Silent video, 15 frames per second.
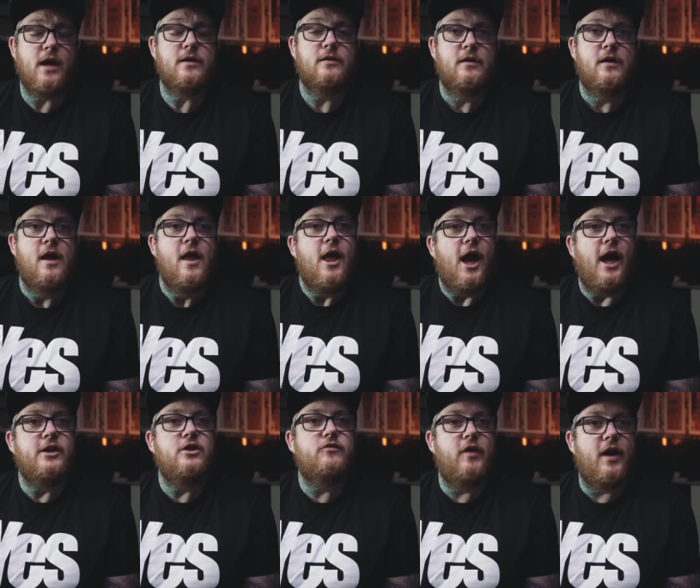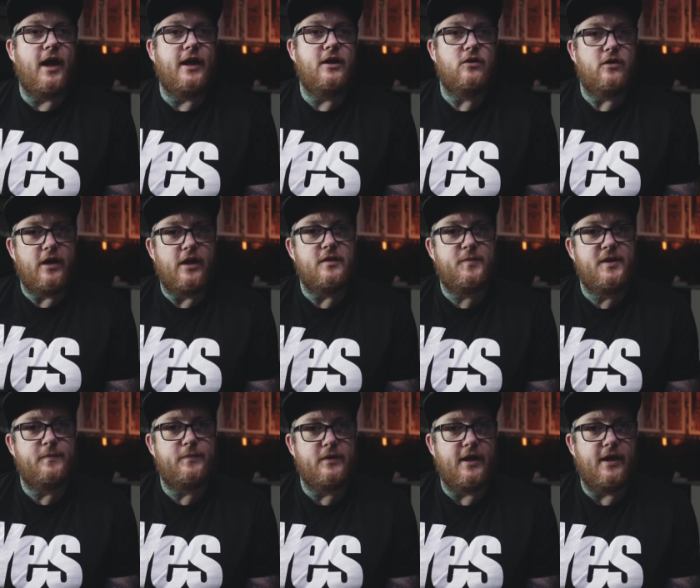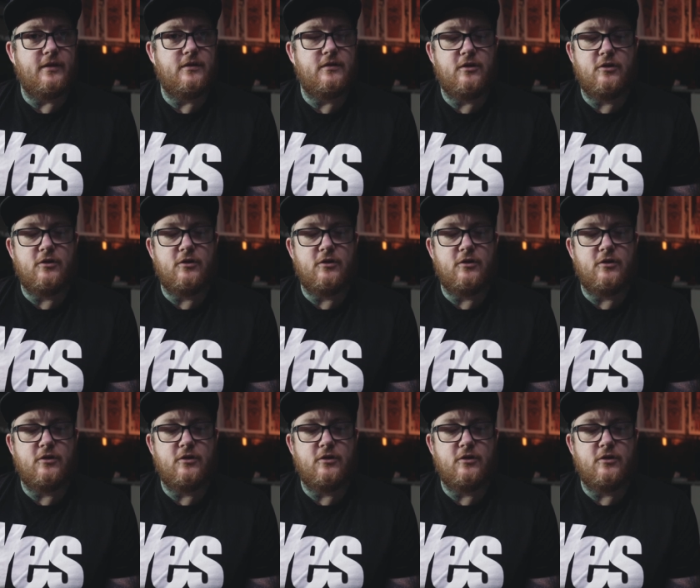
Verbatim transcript: Yeah, and you're relying on other people then.